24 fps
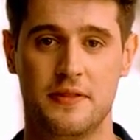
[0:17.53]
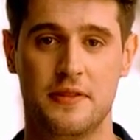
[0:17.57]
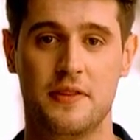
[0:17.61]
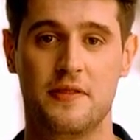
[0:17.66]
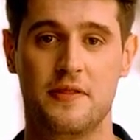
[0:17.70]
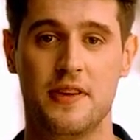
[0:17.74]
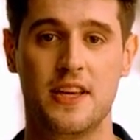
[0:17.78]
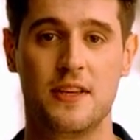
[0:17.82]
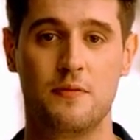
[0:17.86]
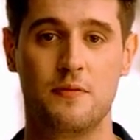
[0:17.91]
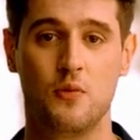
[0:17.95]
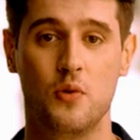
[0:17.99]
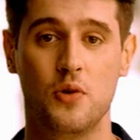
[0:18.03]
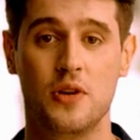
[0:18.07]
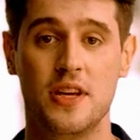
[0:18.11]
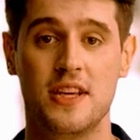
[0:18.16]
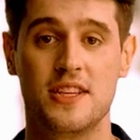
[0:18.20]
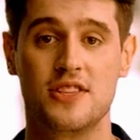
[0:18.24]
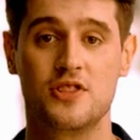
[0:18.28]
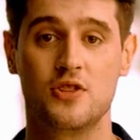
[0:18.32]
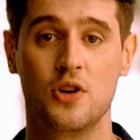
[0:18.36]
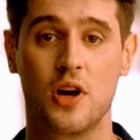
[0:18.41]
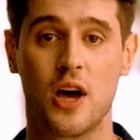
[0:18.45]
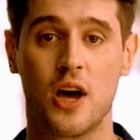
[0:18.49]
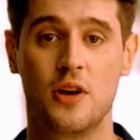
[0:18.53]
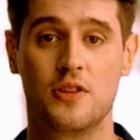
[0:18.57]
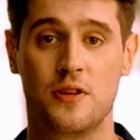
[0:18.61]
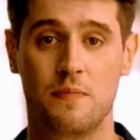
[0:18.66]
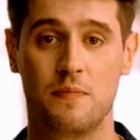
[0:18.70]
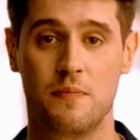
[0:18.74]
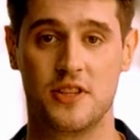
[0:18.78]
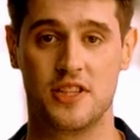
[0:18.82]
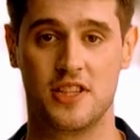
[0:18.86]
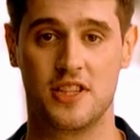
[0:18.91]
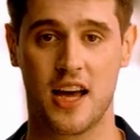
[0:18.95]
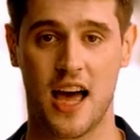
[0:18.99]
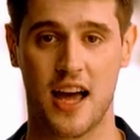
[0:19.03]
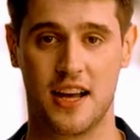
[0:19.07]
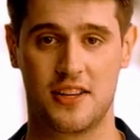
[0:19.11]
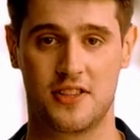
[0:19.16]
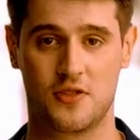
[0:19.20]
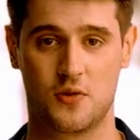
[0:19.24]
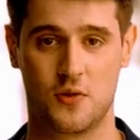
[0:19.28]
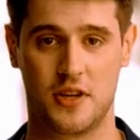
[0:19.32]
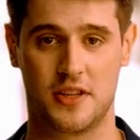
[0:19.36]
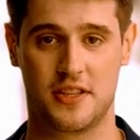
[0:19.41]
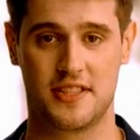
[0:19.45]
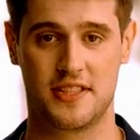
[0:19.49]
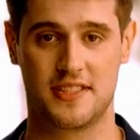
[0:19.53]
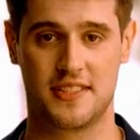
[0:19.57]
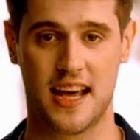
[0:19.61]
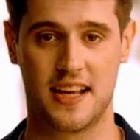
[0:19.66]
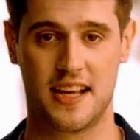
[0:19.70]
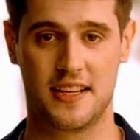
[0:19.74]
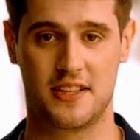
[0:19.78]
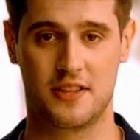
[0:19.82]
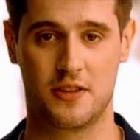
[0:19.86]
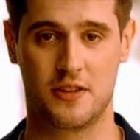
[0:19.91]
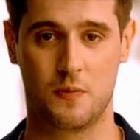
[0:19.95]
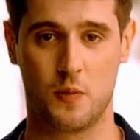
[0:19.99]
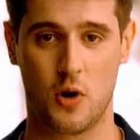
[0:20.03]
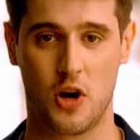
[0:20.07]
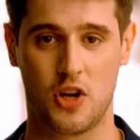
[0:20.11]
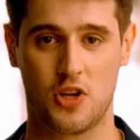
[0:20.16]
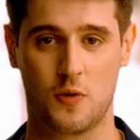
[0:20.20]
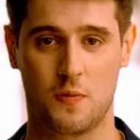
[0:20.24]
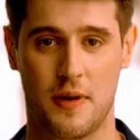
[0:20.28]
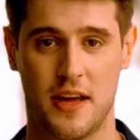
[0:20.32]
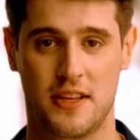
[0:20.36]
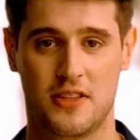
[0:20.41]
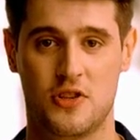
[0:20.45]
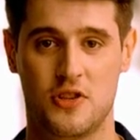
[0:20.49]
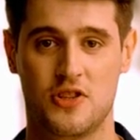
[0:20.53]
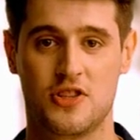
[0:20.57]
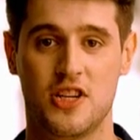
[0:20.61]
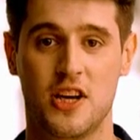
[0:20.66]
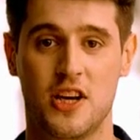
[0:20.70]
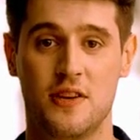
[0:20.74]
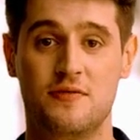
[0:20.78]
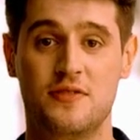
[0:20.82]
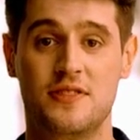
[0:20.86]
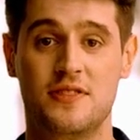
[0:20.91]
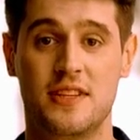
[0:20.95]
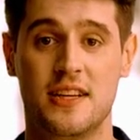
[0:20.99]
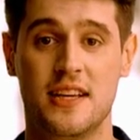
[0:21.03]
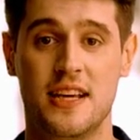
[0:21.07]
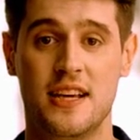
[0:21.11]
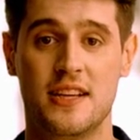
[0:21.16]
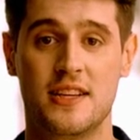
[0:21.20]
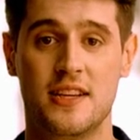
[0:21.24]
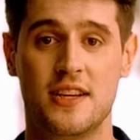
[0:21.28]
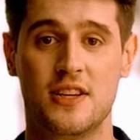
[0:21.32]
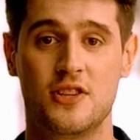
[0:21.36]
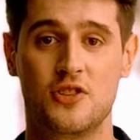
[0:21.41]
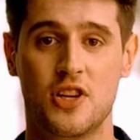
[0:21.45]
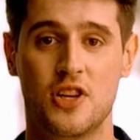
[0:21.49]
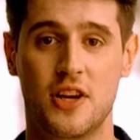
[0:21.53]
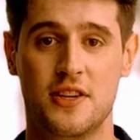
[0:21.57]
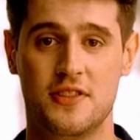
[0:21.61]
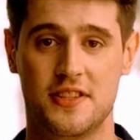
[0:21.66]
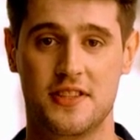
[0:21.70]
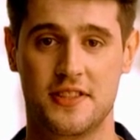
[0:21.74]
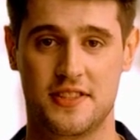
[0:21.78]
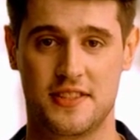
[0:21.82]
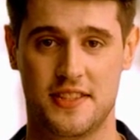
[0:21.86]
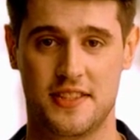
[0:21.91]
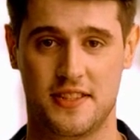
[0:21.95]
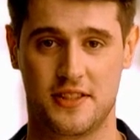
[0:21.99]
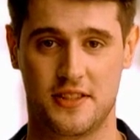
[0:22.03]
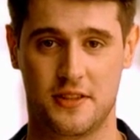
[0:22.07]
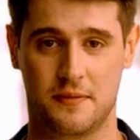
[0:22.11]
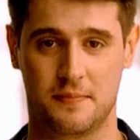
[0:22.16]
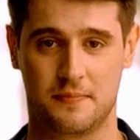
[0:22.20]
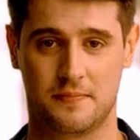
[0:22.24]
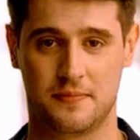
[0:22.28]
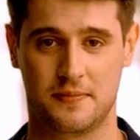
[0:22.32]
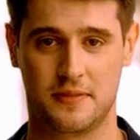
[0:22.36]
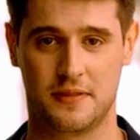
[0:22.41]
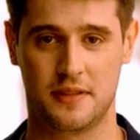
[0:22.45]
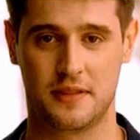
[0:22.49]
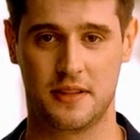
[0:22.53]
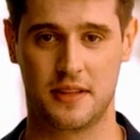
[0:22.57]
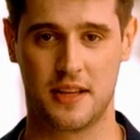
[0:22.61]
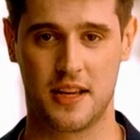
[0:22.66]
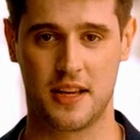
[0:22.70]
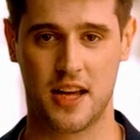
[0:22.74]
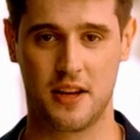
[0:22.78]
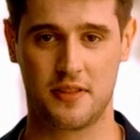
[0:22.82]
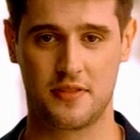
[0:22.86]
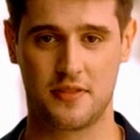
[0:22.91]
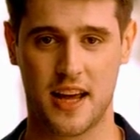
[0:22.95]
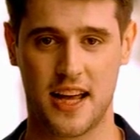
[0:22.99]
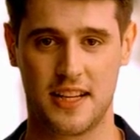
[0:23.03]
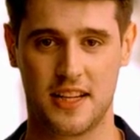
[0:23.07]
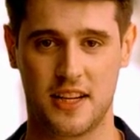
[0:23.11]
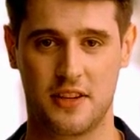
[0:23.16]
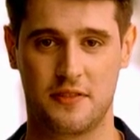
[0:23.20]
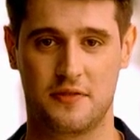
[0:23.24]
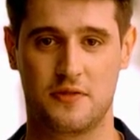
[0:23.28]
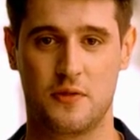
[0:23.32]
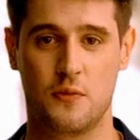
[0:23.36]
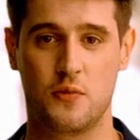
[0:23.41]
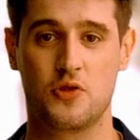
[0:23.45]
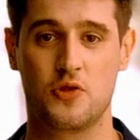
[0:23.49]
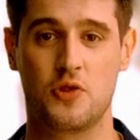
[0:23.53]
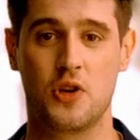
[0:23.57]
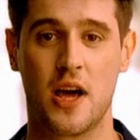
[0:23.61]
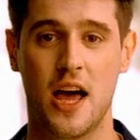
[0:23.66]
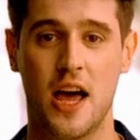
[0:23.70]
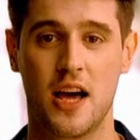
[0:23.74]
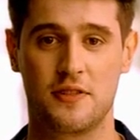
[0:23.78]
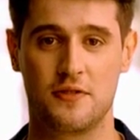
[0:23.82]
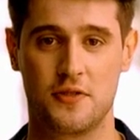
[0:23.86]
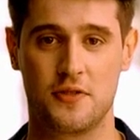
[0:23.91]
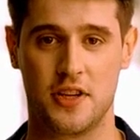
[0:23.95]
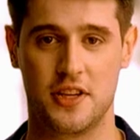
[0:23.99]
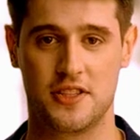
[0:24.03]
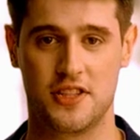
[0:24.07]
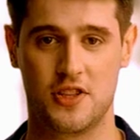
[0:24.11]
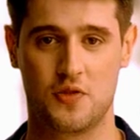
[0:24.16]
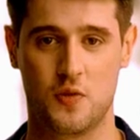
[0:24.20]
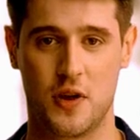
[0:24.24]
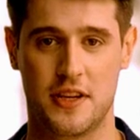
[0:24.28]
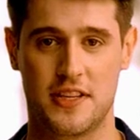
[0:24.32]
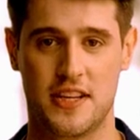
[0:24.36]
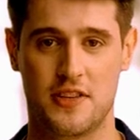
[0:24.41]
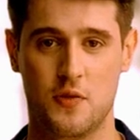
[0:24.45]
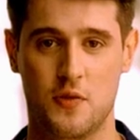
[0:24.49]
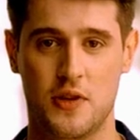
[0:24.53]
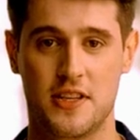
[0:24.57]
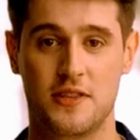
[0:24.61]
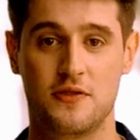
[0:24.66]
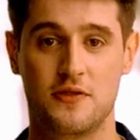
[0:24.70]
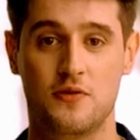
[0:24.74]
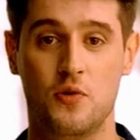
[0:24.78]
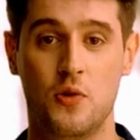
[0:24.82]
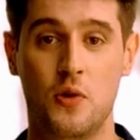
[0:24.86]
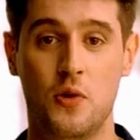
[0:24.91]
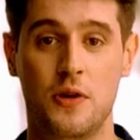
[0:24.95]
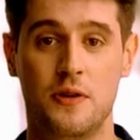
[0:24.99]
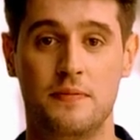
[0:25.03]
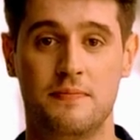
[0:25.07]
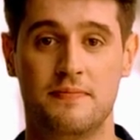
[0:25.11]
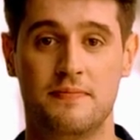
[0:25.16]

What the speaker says: This book is your ultimate guide to understanding the monumental shifts in India's justice system, effective from July 1st, 2024.